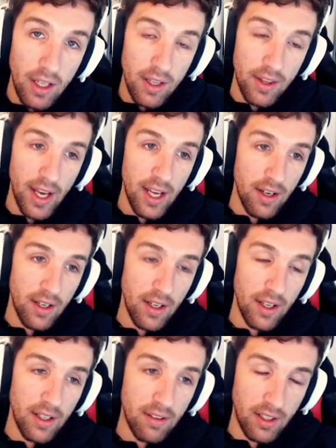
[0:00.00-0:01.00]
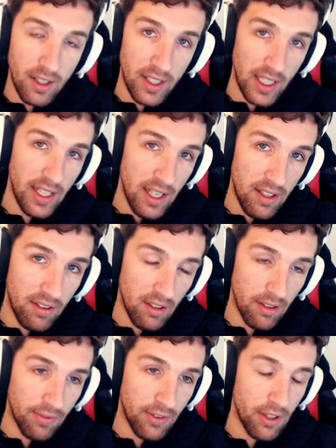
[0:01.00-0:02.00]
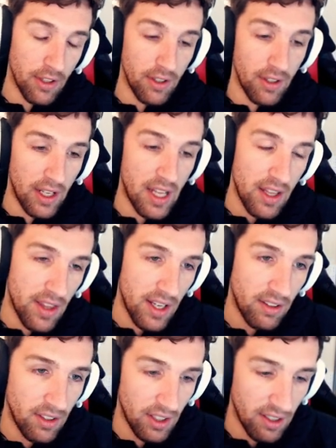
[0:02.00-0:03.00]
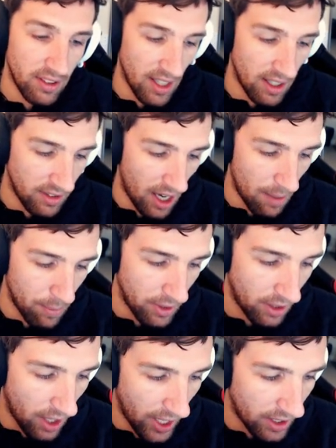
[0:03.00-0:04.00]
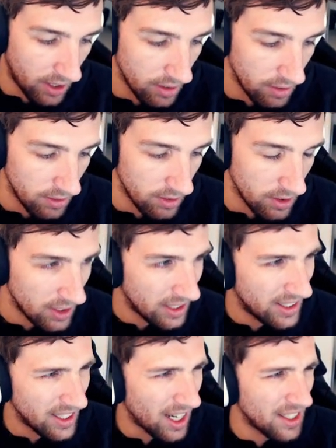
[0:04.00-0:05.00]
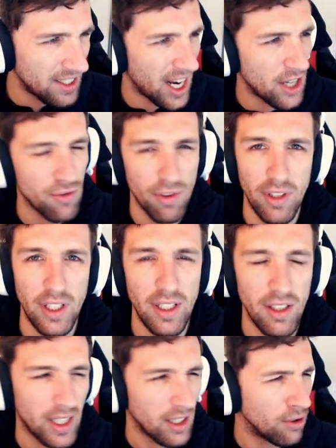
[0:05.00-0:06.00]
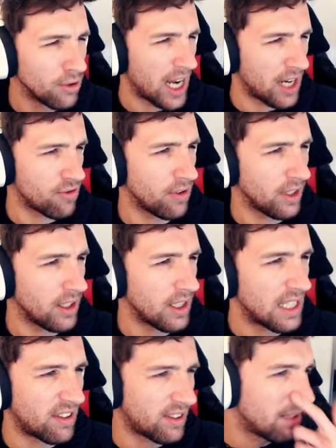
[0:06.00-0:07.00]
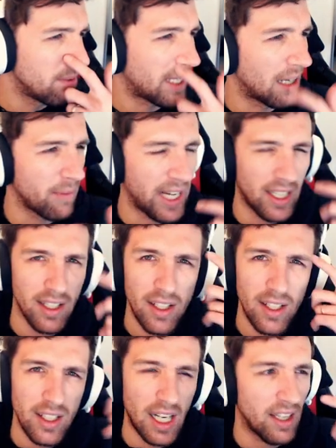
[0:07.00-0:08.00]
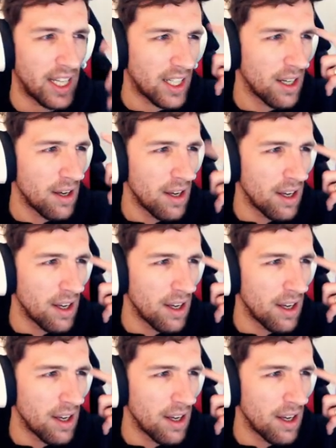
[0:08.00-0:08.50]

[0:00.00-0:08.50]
then it's gonna get easier for you, and then things are gonna start to happen like unnaturally, like or naturally. It's just going to become like kind of like